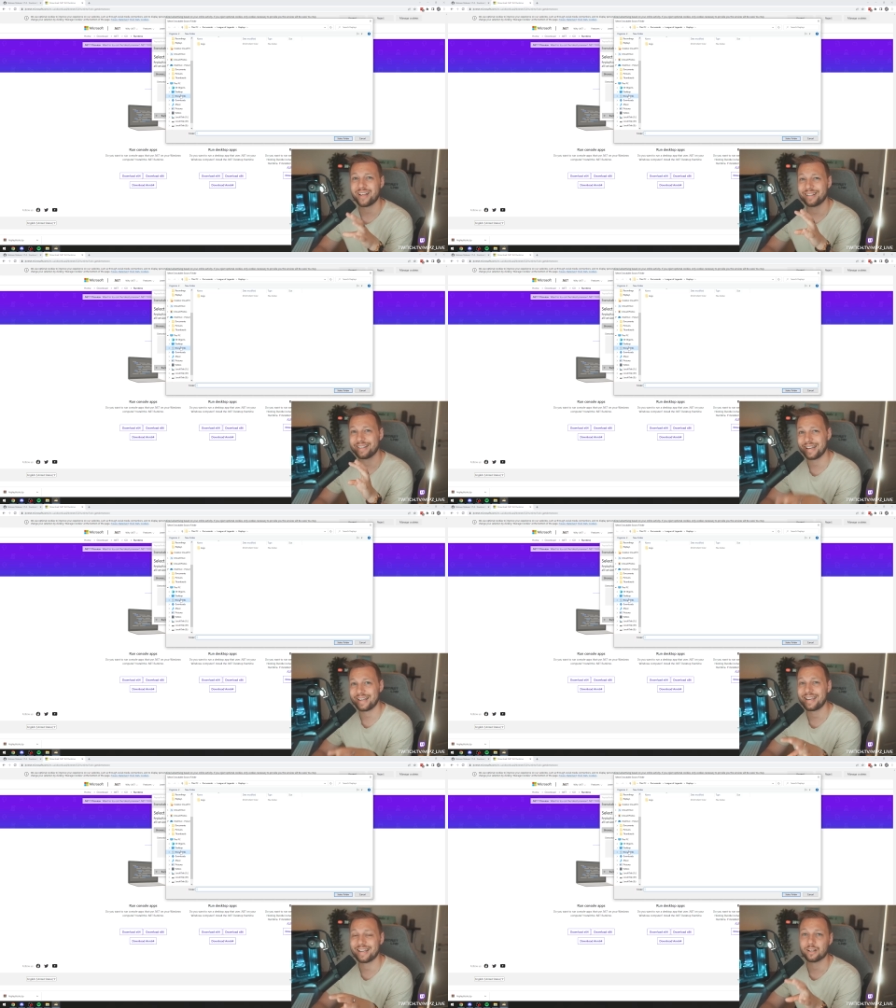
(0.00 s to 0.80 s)
a
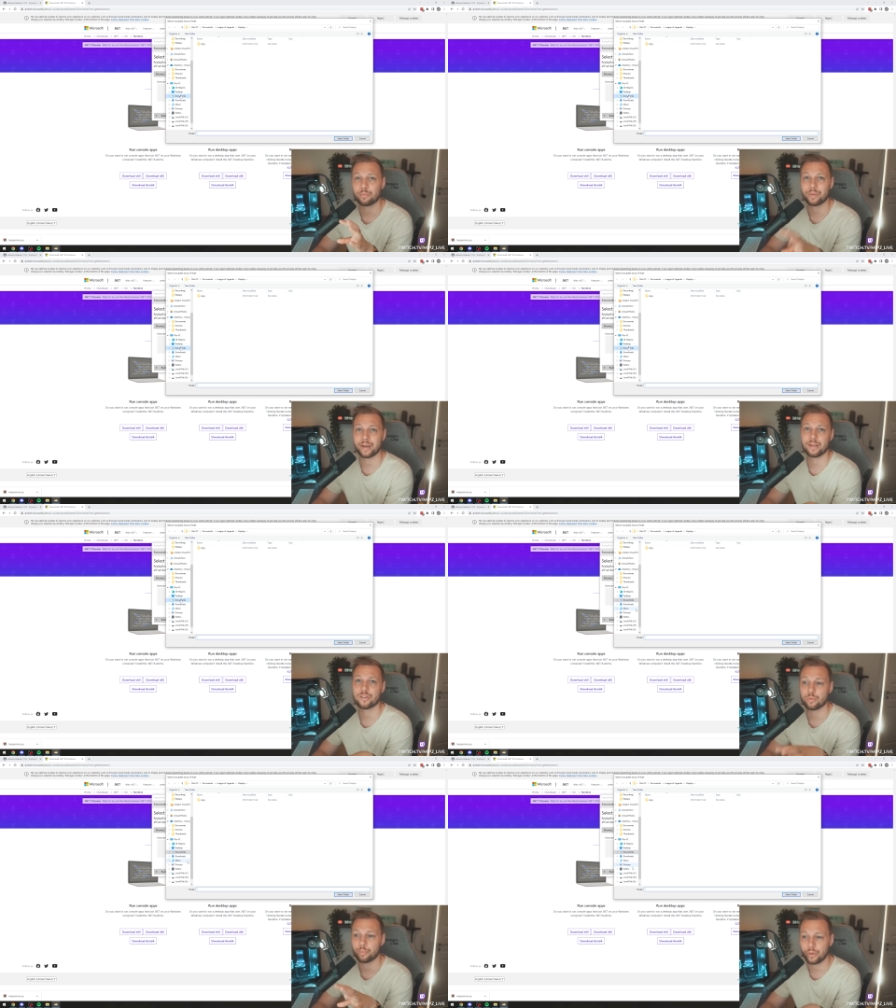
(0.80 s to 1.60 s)
dedicated place
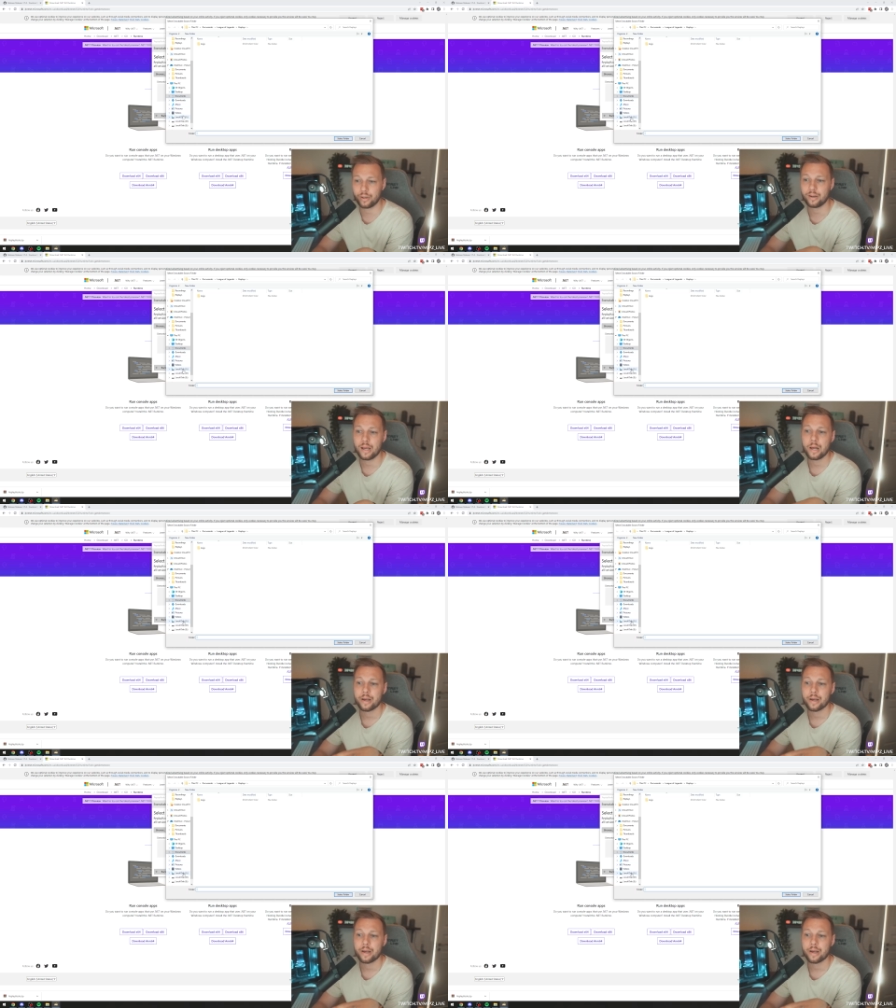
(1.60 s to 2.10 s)
to put it,